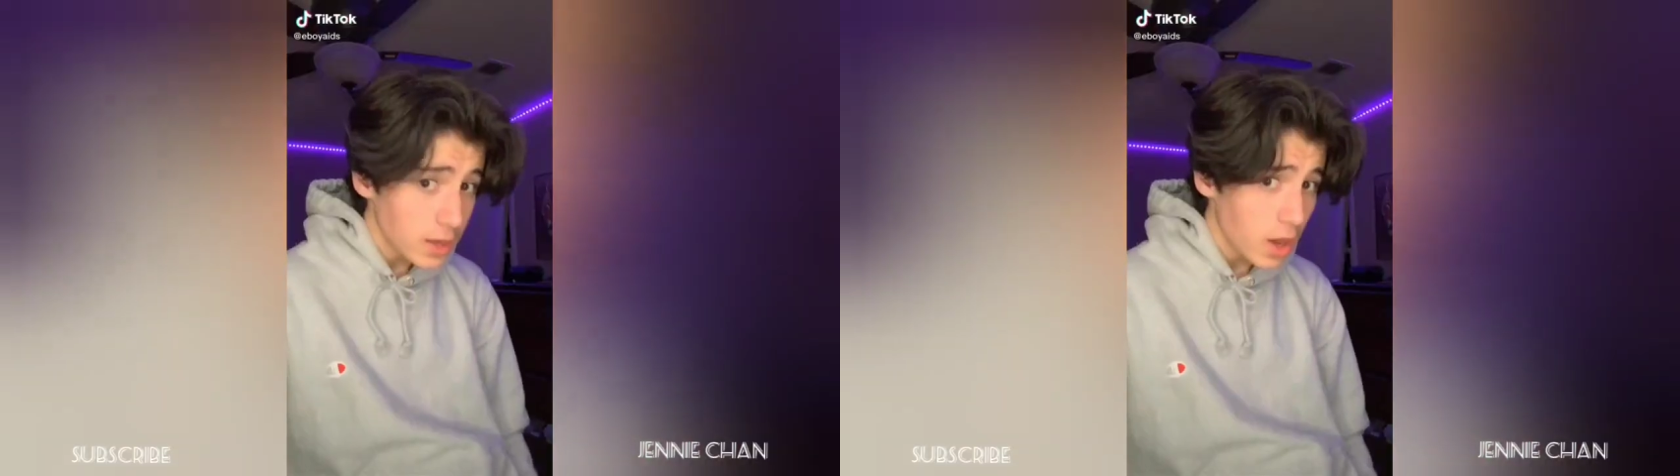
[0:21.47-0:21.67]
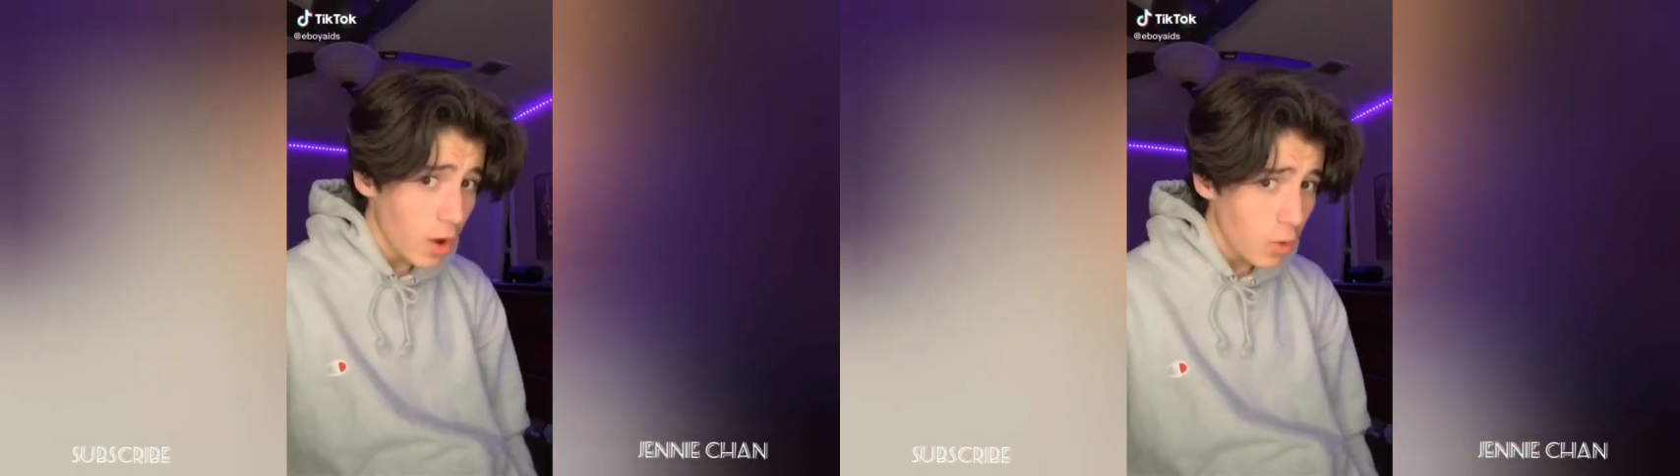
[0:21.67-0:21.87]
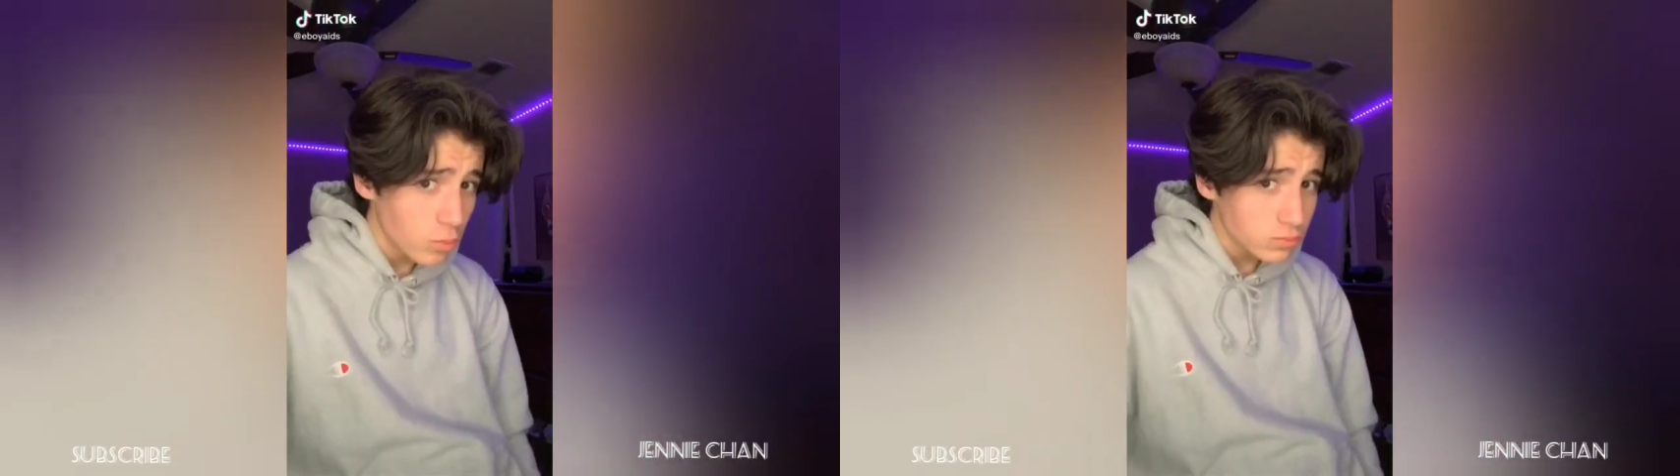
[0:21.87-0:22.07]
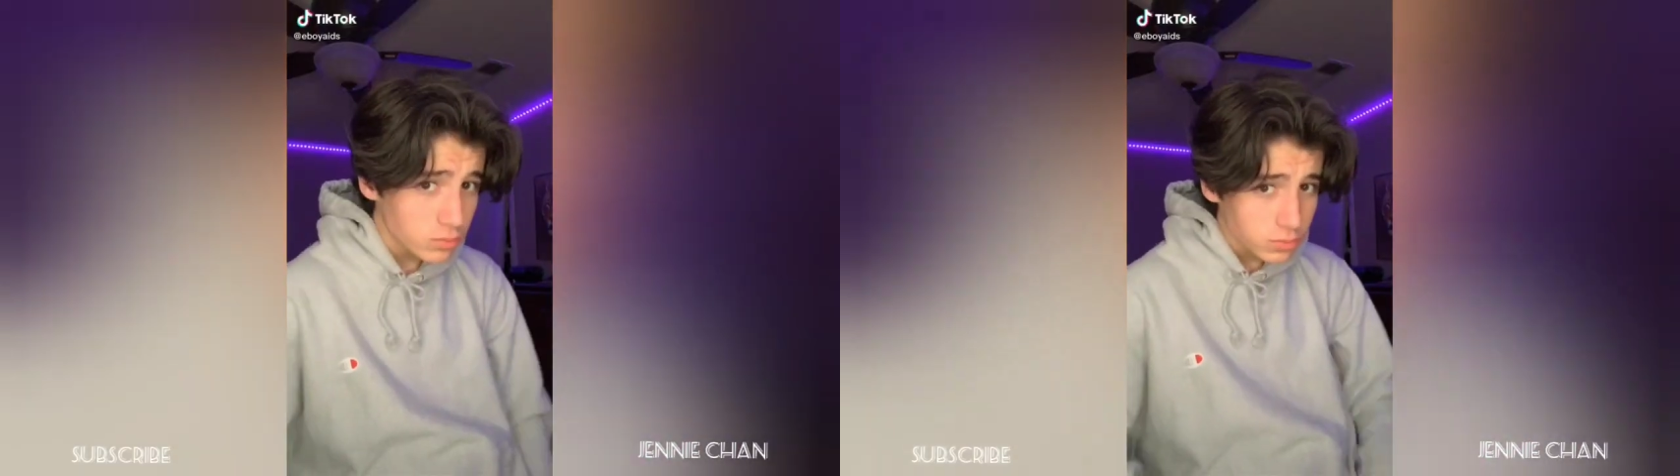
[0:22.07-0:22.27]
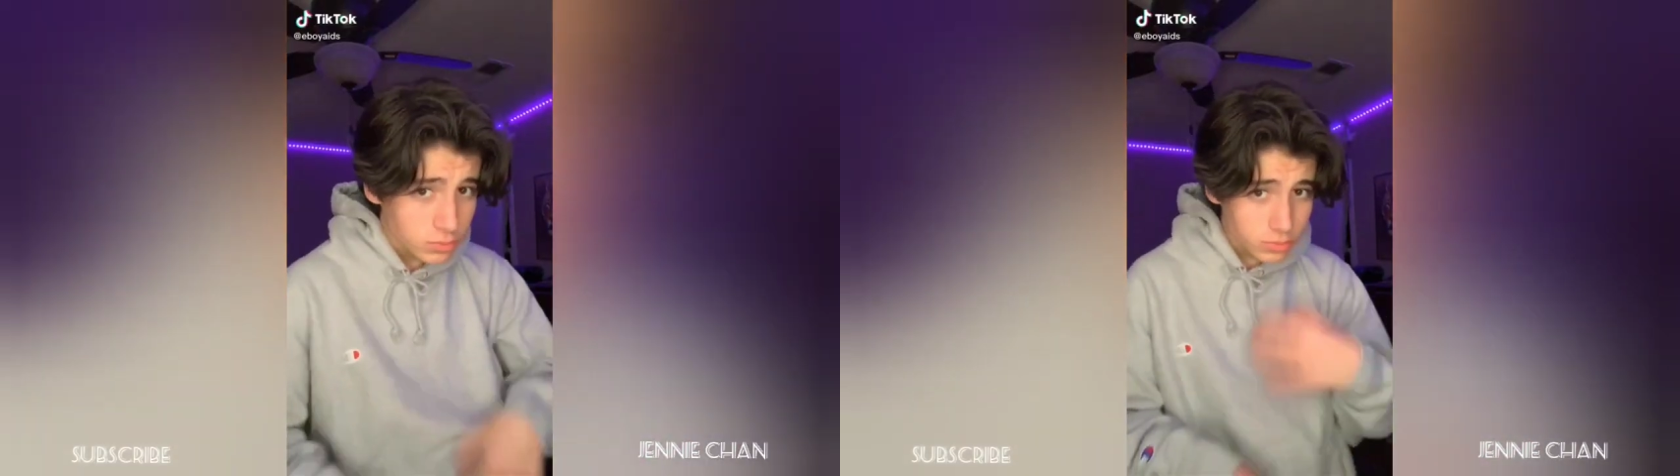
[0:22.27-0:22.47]
Ayo,
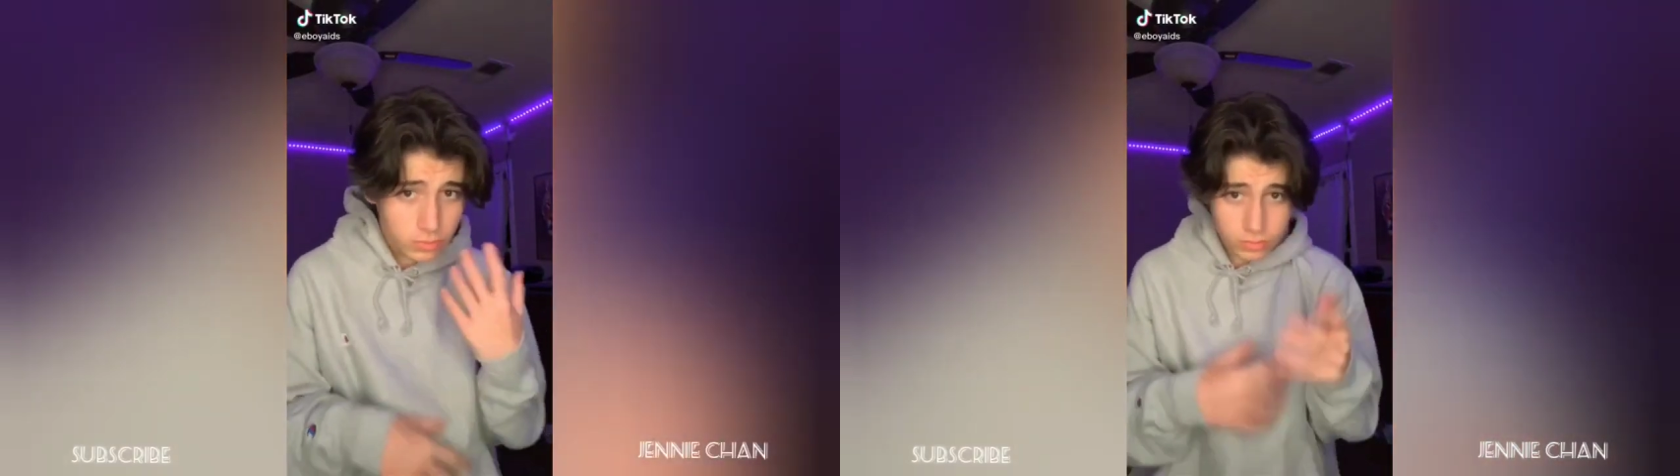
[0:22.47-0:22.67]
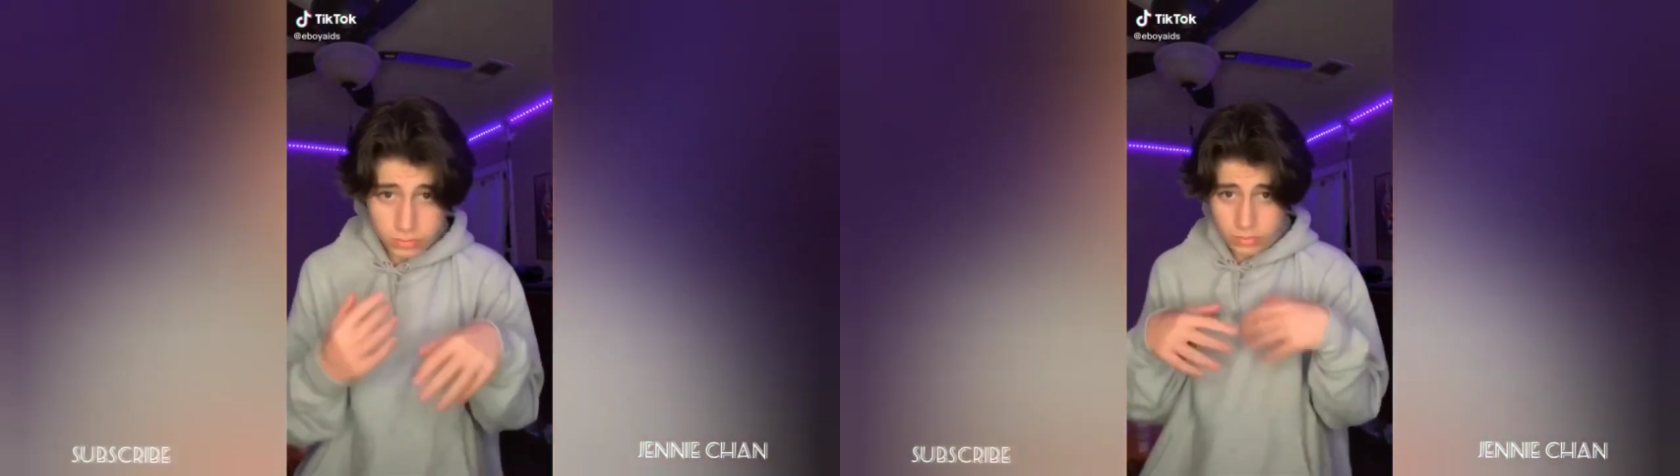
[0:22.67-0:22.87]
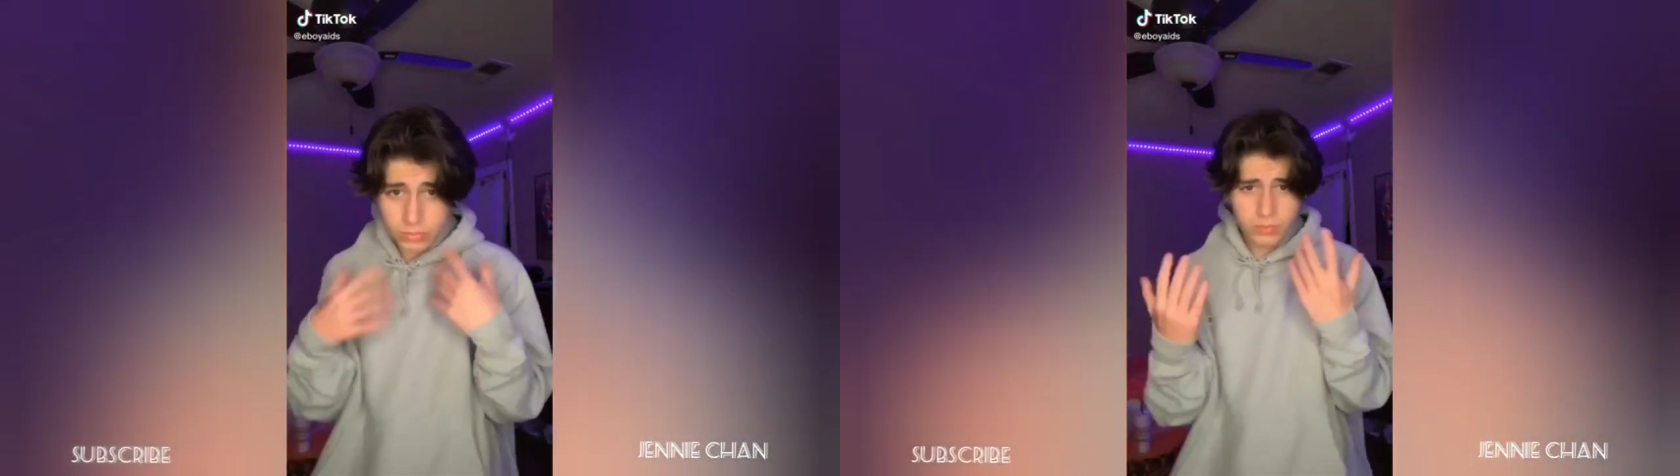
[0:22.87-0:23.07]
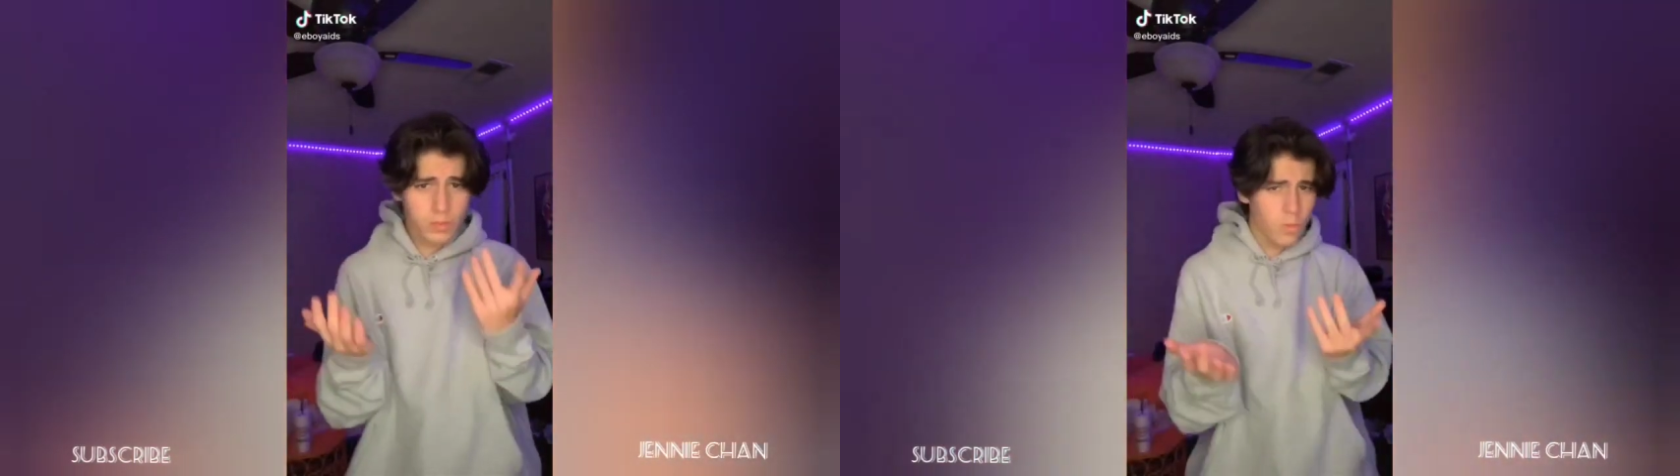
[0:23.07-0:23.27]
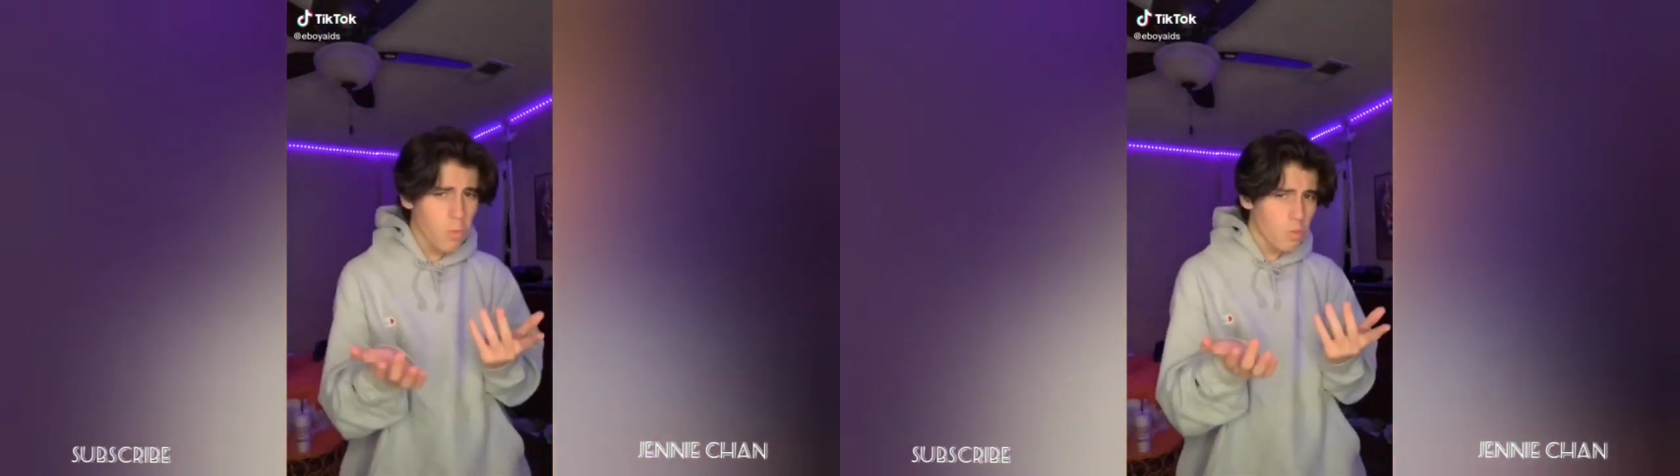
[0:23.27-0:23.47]
I actually look
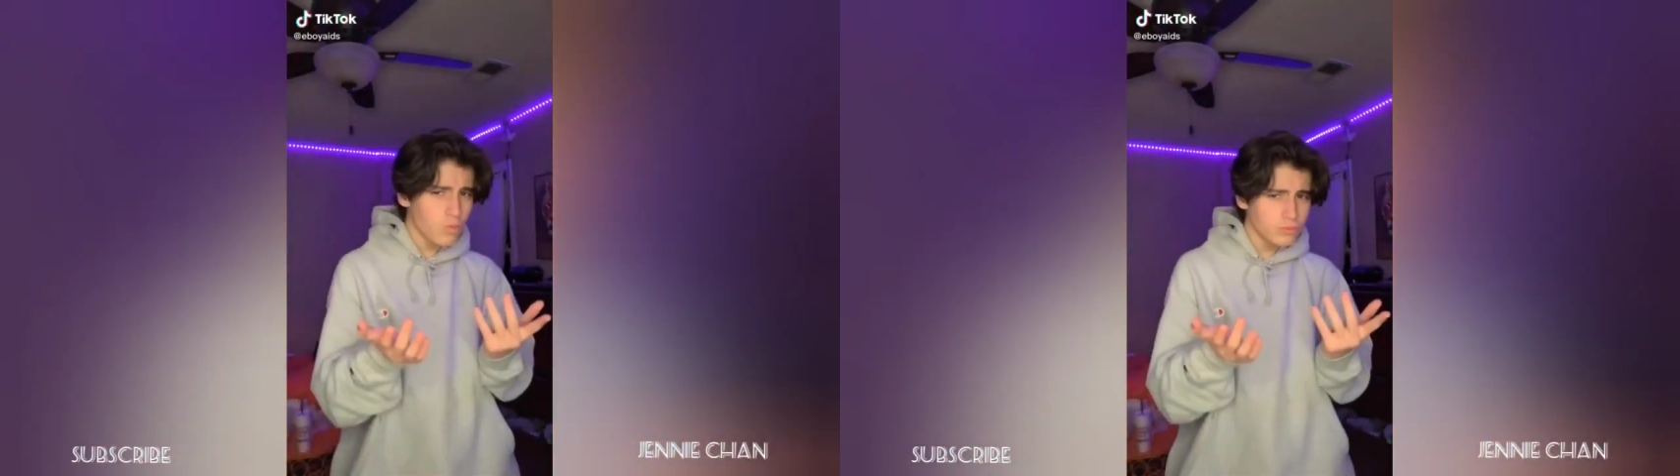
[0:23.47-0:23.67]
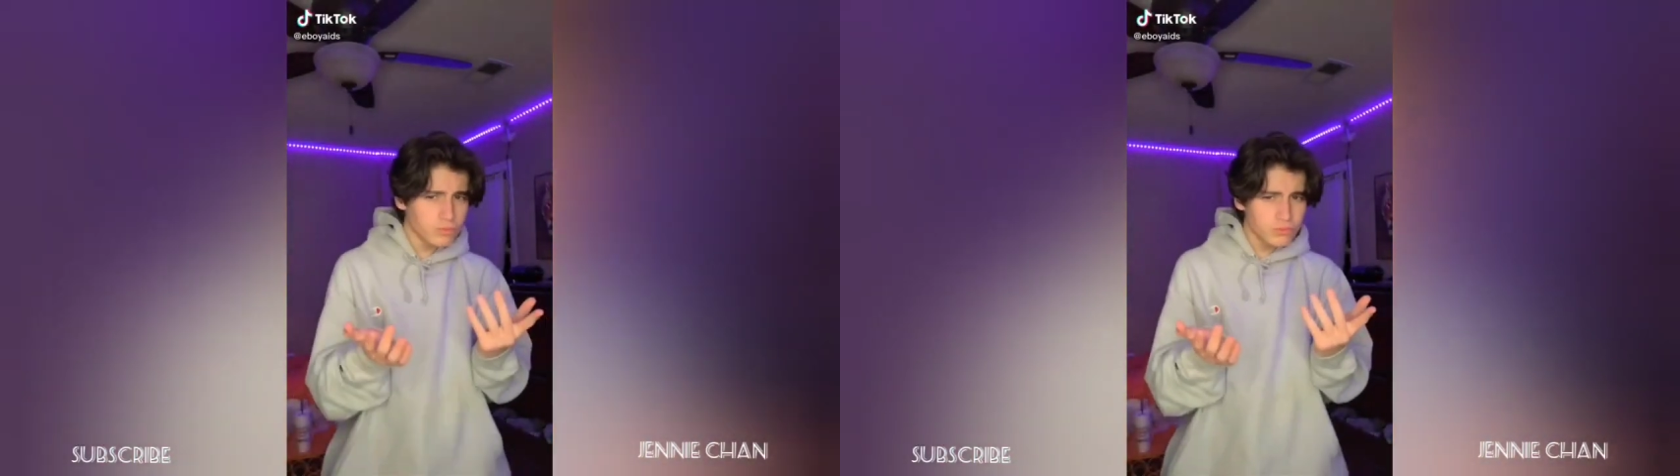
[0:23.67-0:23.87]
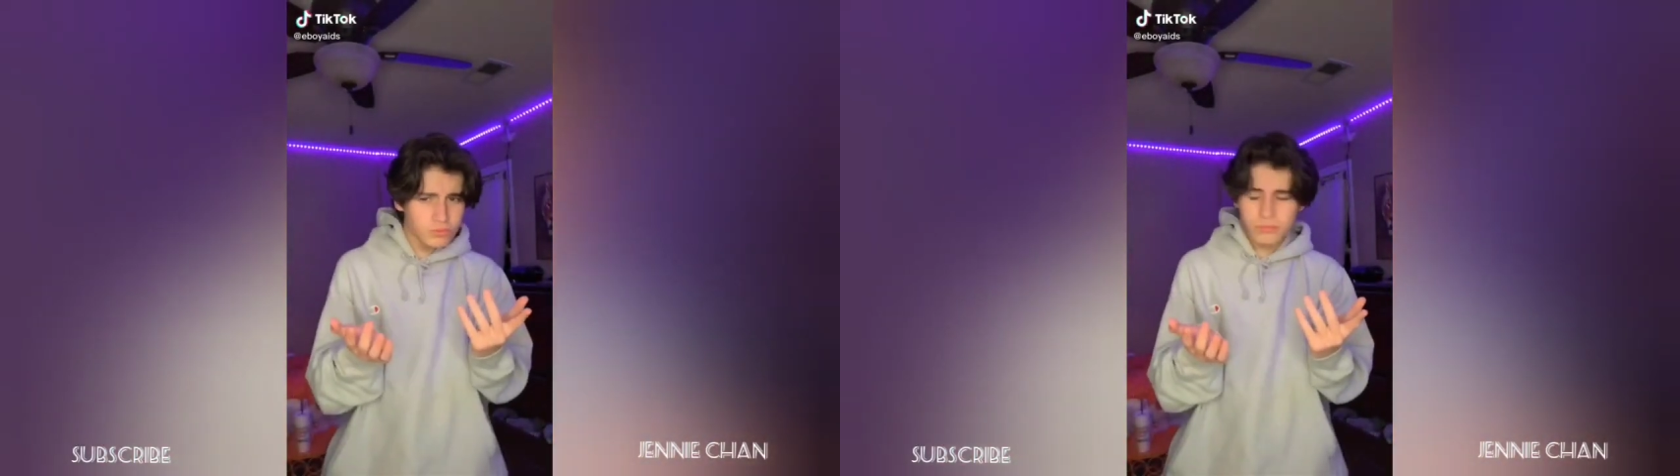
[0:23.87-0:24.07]
like my age check.